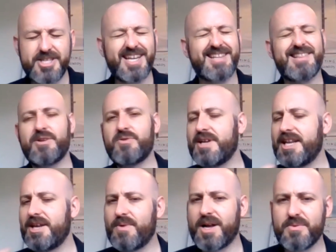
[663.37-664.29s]
She gets on
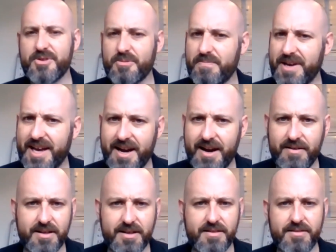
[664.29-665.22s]
really well with her
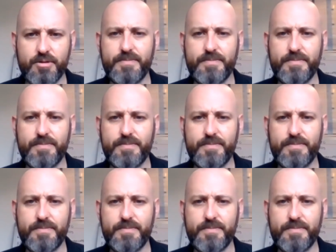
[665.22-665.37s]
parents.